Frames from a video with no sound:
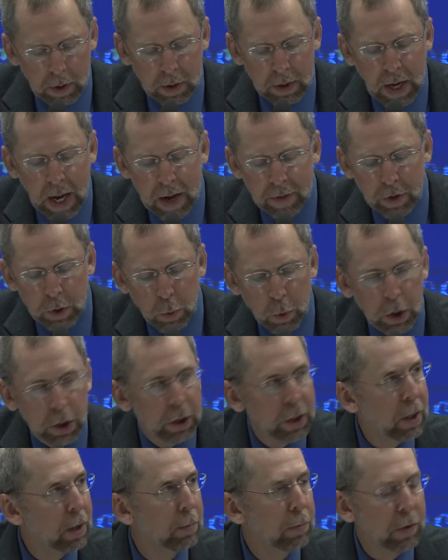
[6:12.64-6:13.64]
David
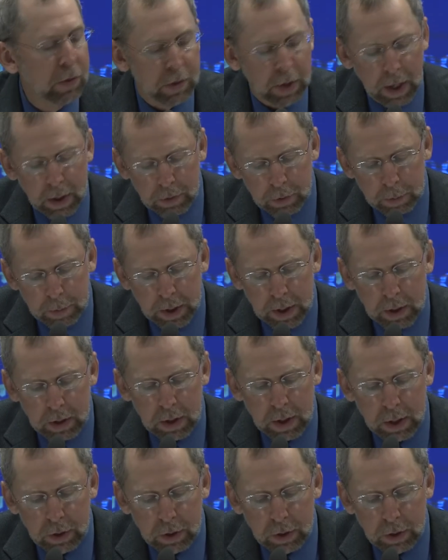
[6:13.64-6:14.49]
Williams has been